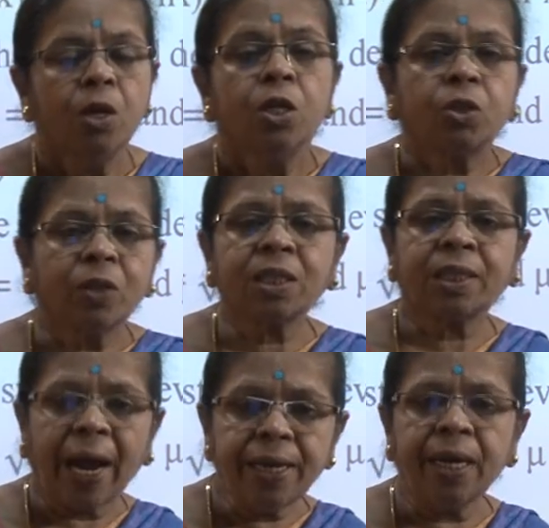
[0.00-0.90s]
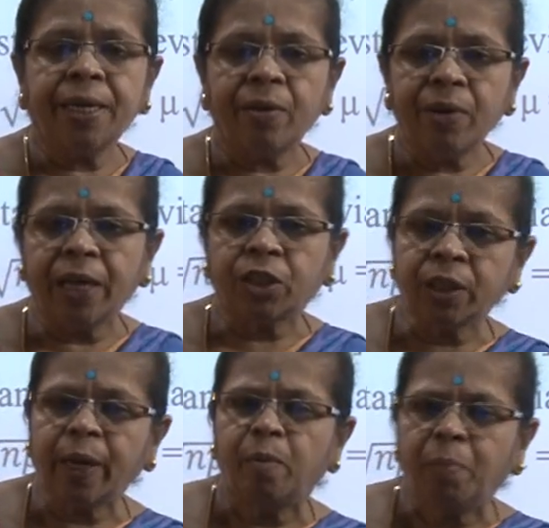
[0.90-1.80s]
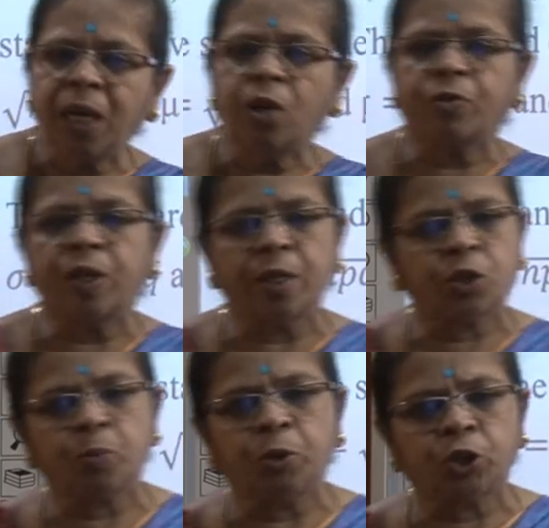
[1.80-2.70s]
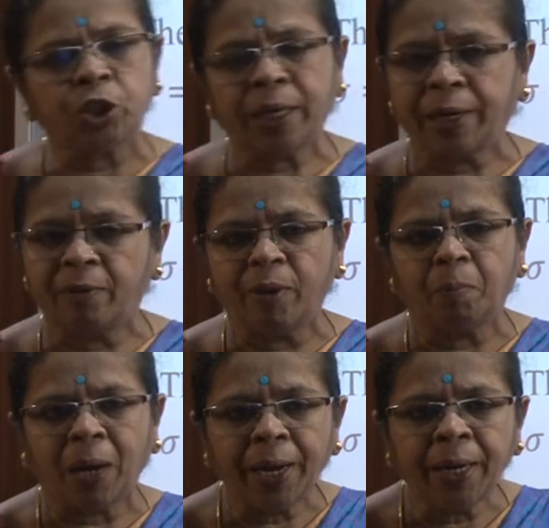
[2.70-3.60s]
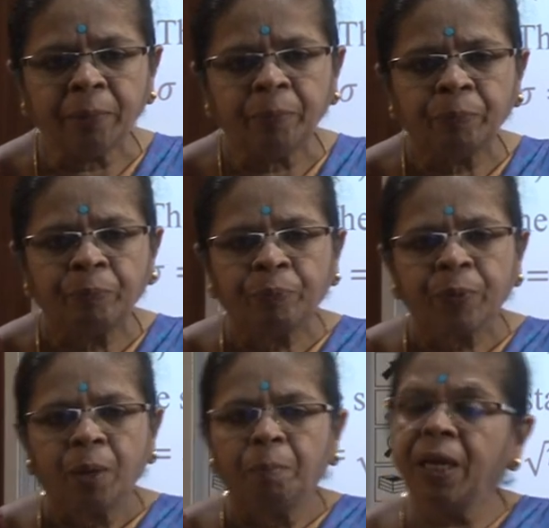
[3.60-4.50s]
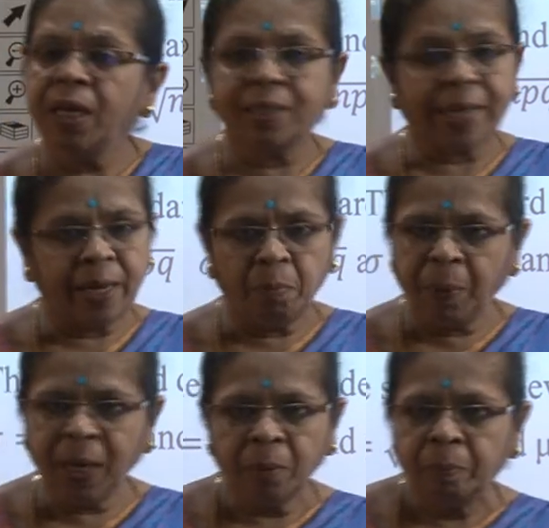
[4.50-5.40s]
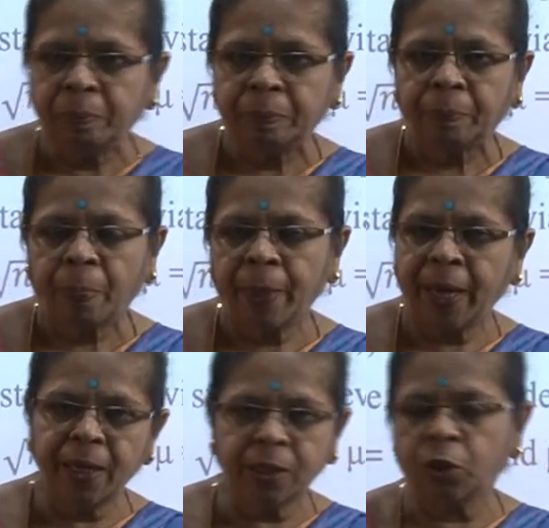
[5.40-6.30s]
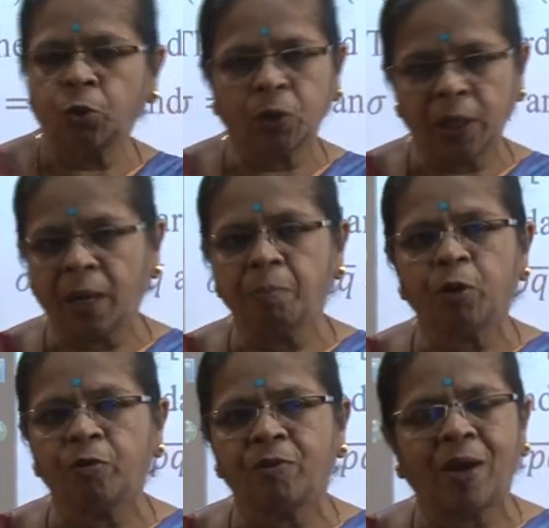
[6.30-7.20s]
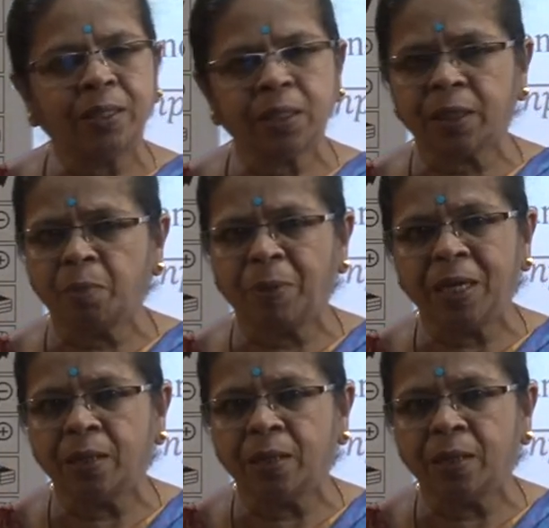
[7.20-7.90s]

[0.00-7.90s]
So the standard deviation and mean of the distribution are given by mean is NP, N is the total number of devices and P